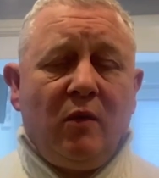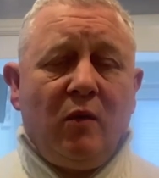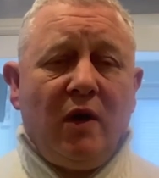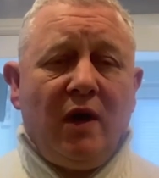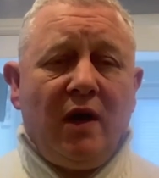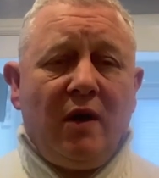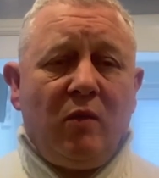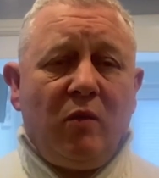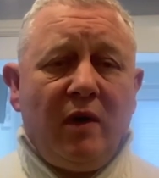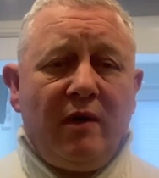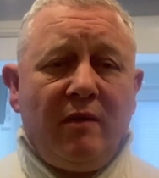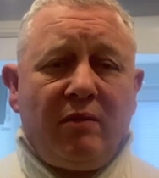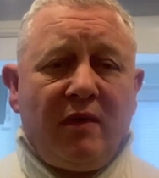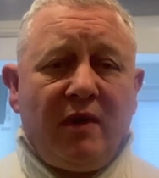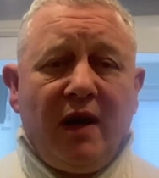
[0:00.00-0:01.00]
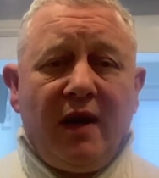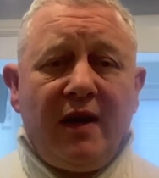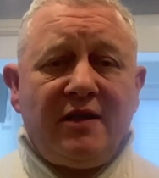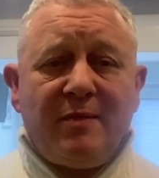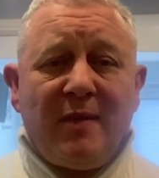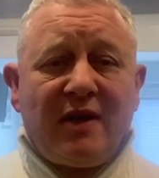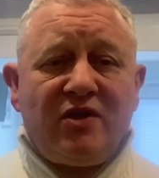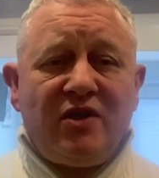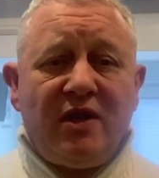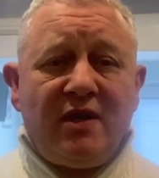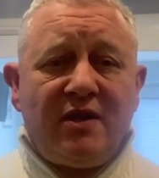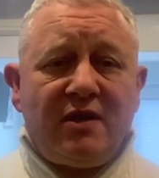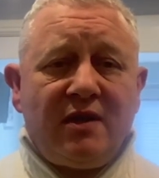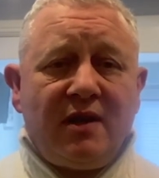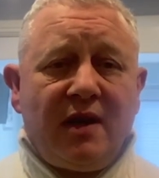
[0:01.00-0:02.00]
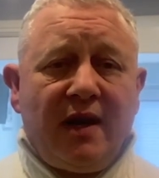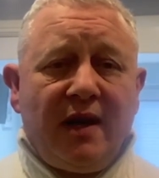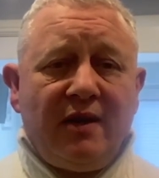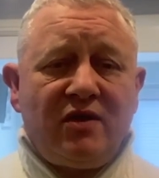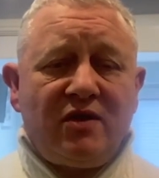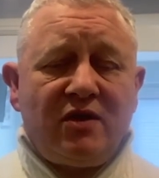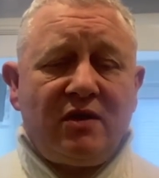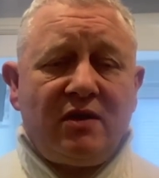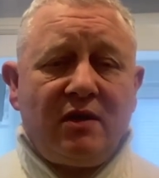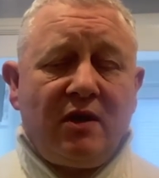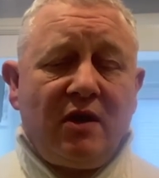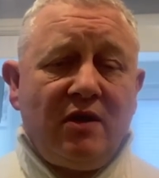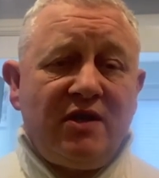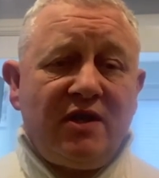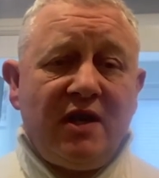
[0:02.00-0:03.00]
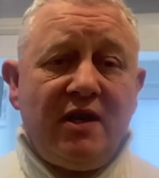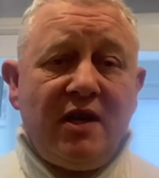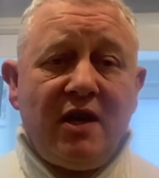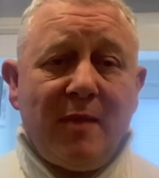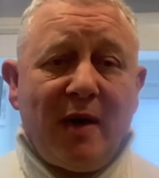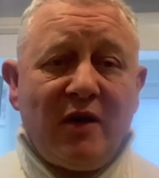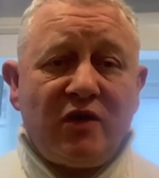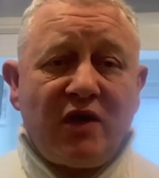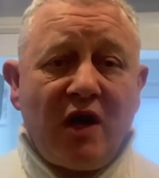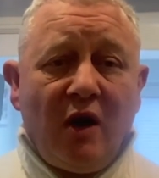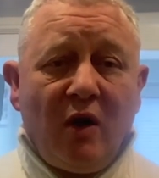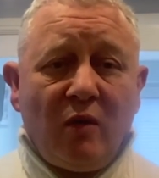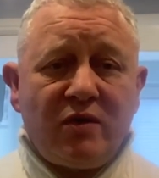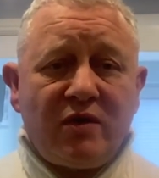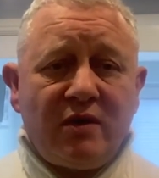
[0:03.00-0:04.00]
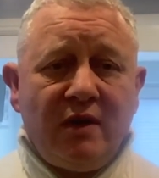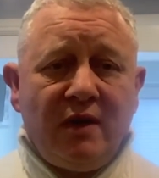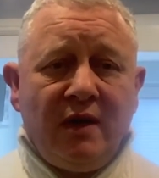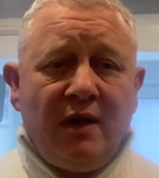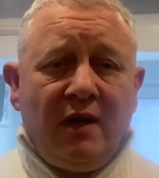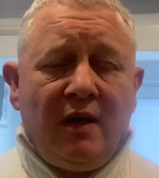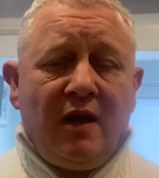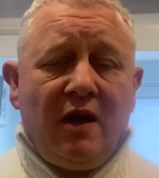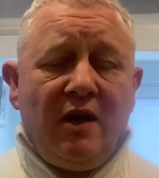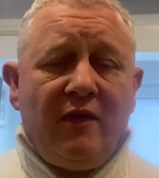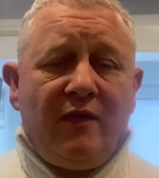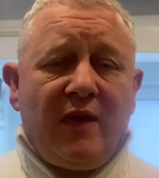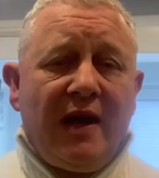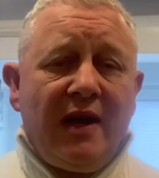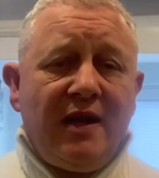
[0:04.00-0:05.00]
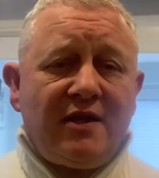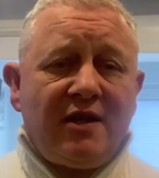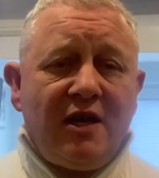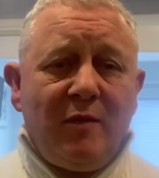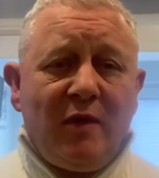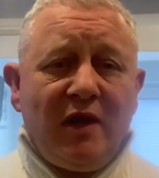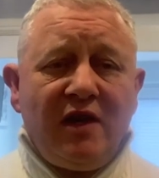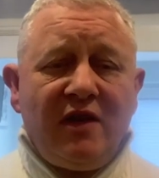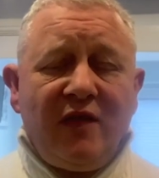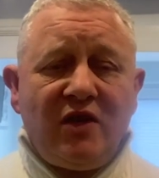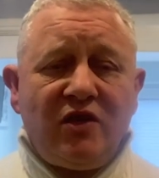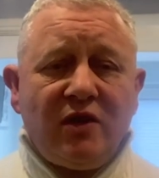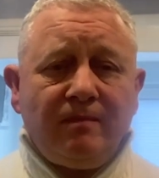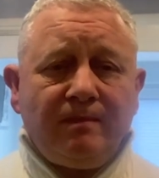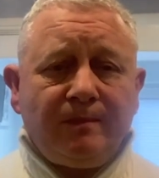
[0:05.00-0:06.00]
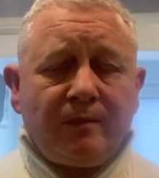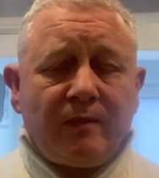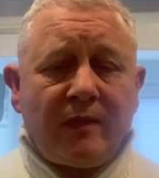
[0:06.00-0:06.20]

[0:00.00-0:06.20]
won the least matches and conceded the most goals of any team in the division.